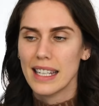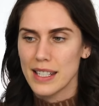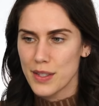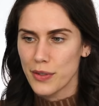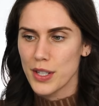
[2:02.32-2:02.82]
It
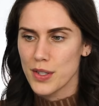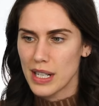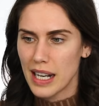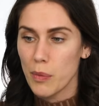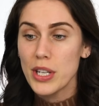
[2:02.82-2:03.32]
is
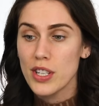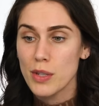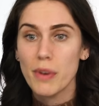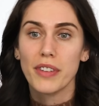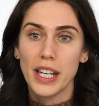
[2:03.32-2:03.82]
frustrating. We should
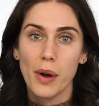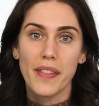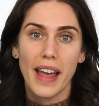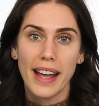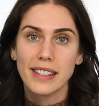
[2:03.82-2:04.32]
do a video
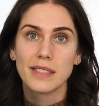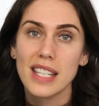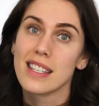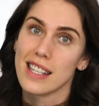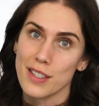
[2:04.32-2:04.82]
on that
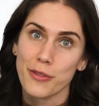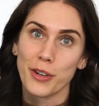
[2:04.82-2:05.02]
because it is